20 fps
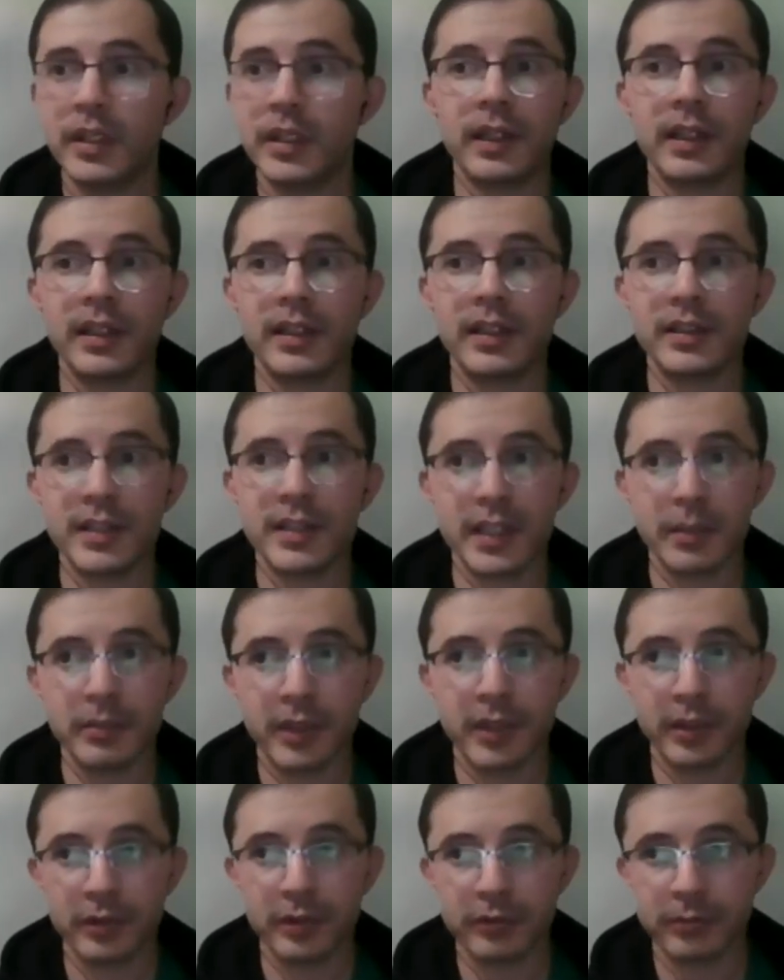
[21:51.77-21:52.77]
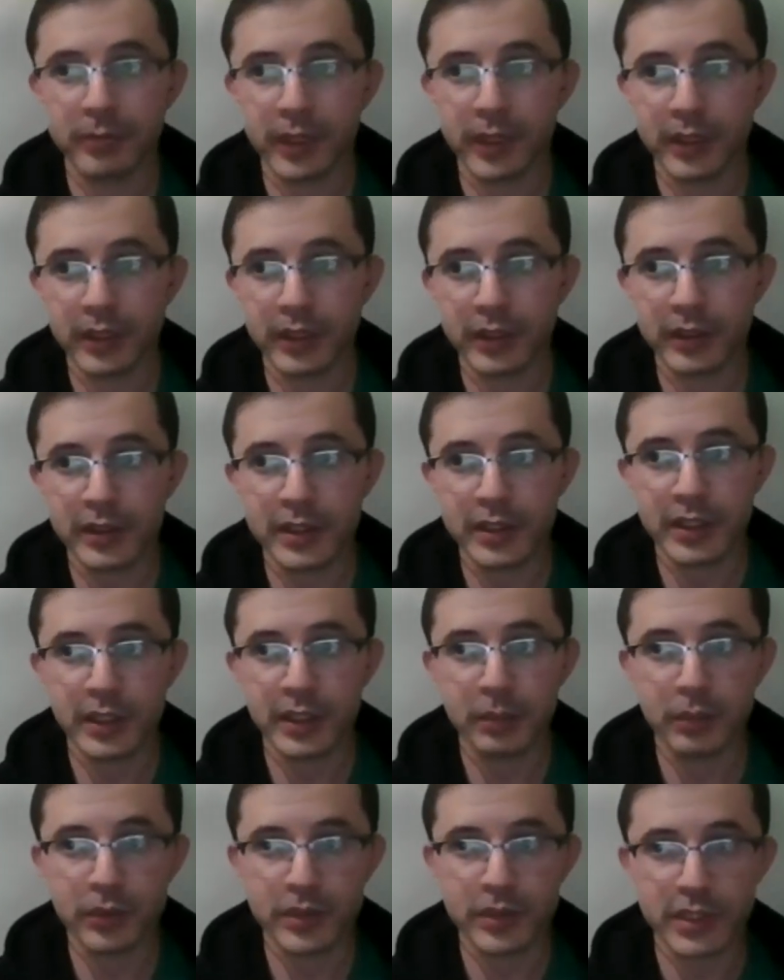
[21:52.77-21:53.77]
At that time, none of my
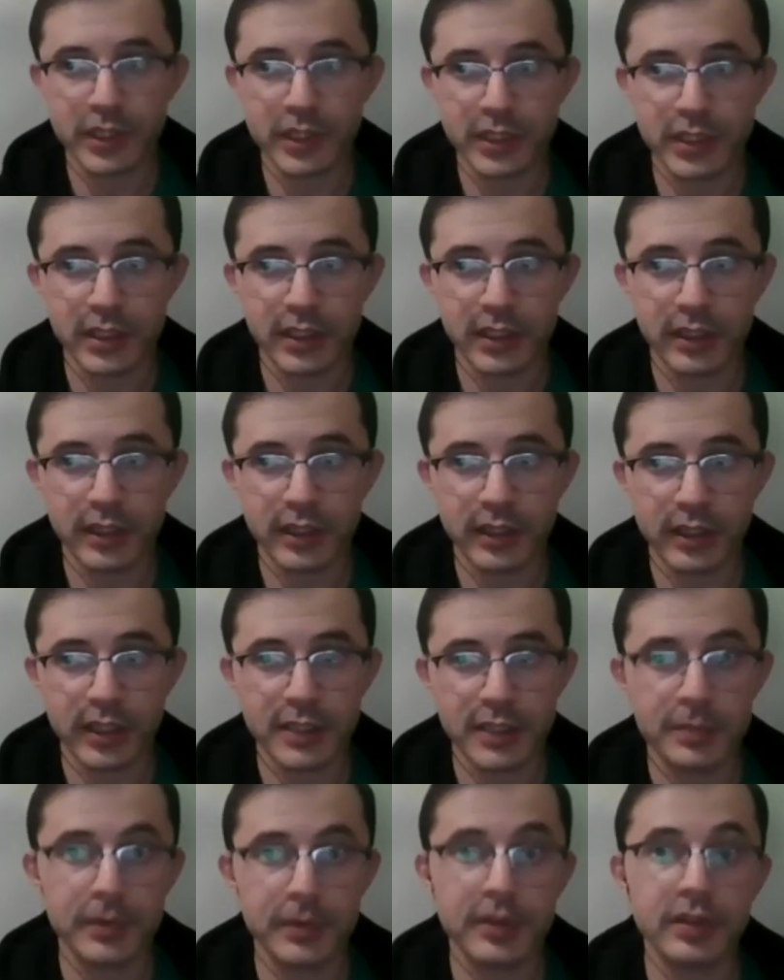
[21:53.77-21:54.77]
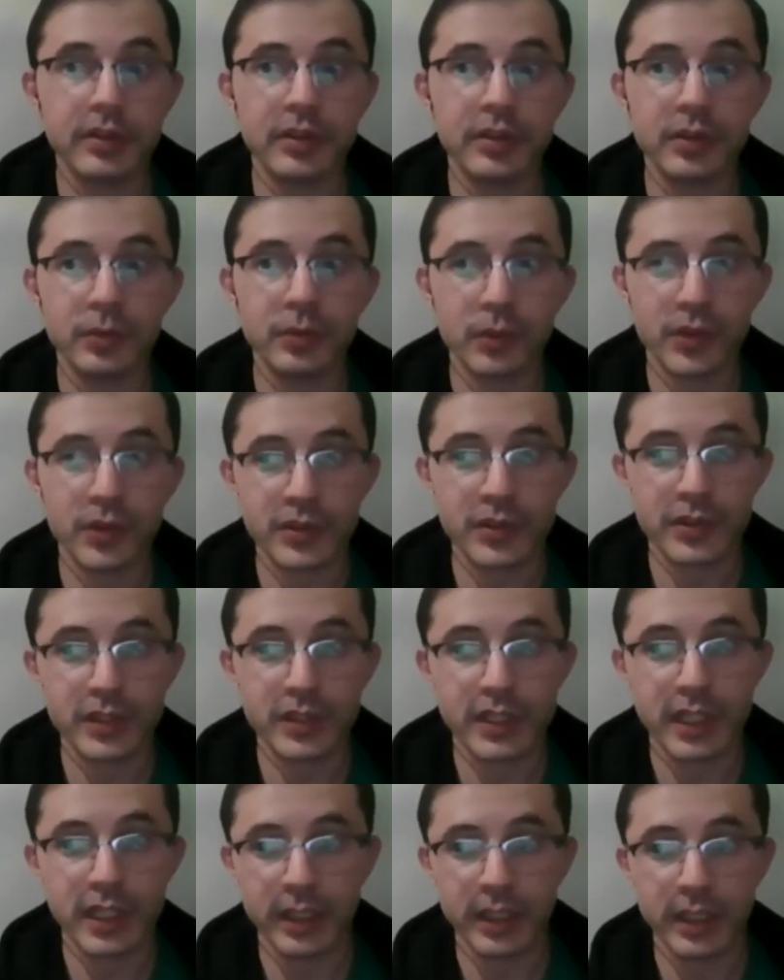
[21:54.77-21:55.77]
team was actually at the hospital. It was
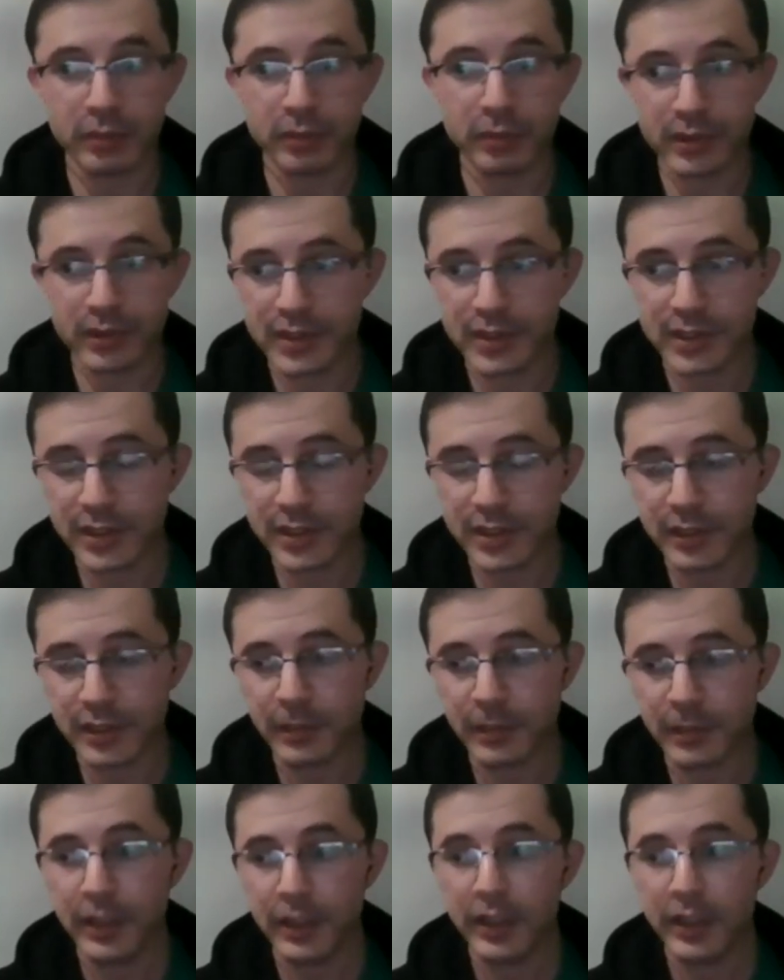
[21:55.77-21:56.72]
the ambulance team.